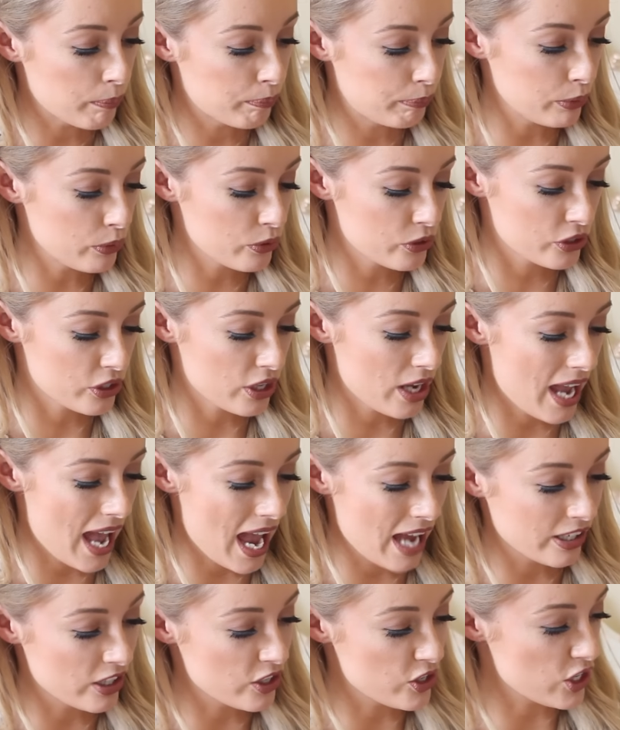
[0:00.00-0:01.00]
Booster
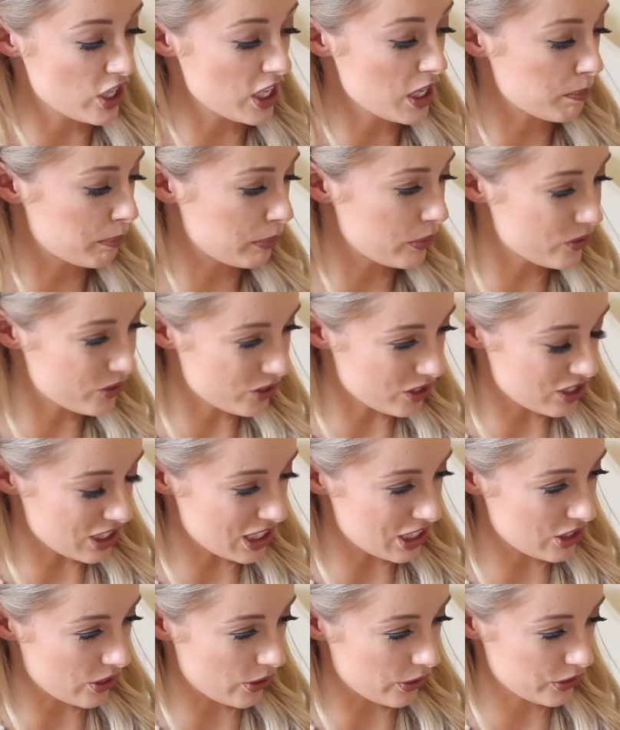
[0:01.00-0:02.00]
Energy, Booster
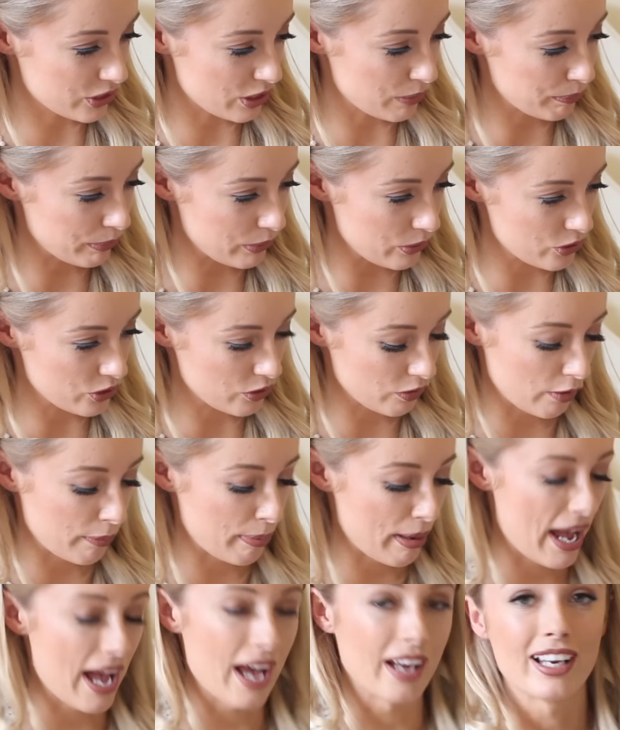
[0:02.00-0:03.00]
Detox and Booster
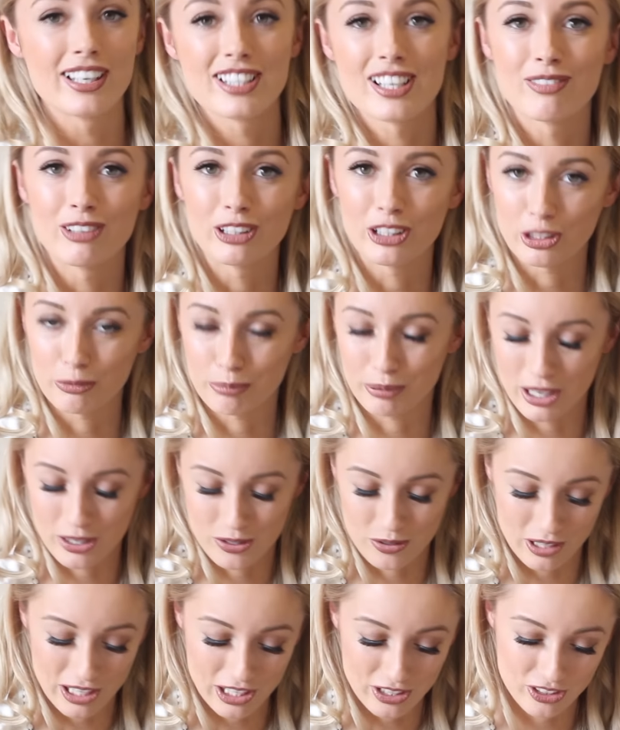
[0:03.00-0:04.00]
Repair. Let's have a look at the
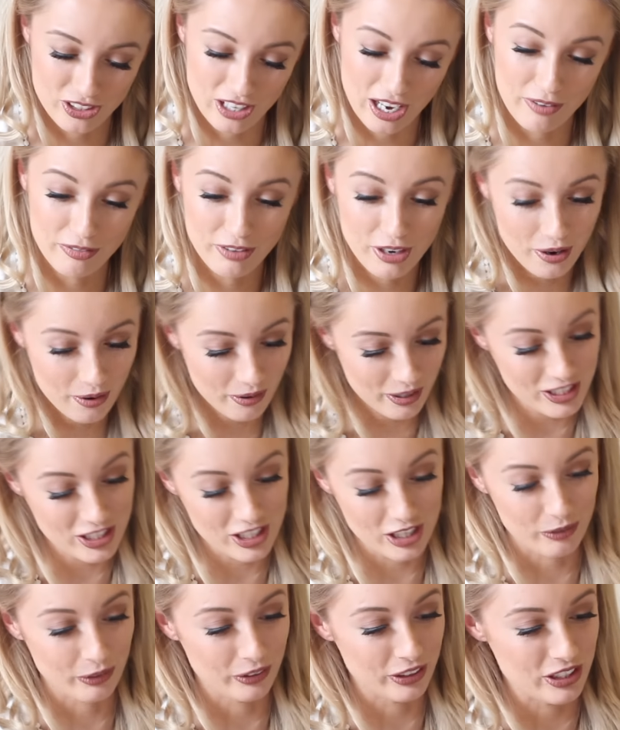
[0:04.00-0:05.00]
press release because I have no
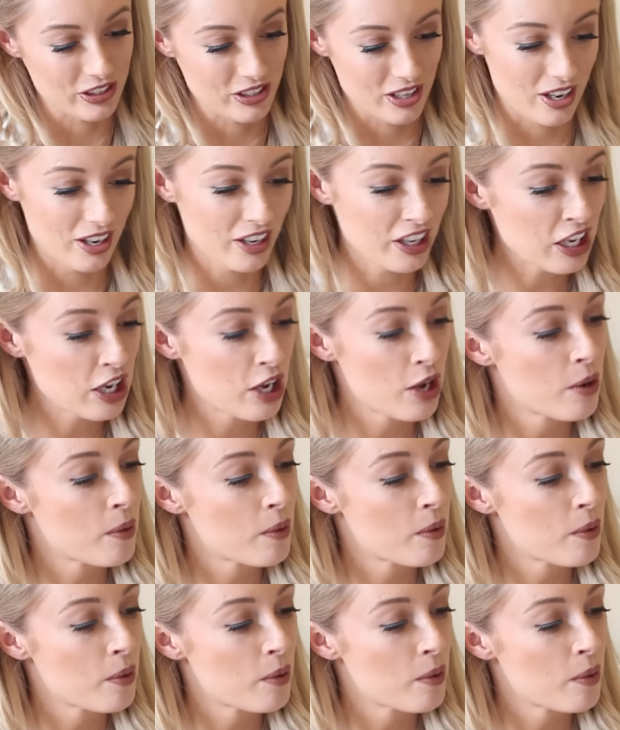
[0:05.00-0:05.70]
idea what these are.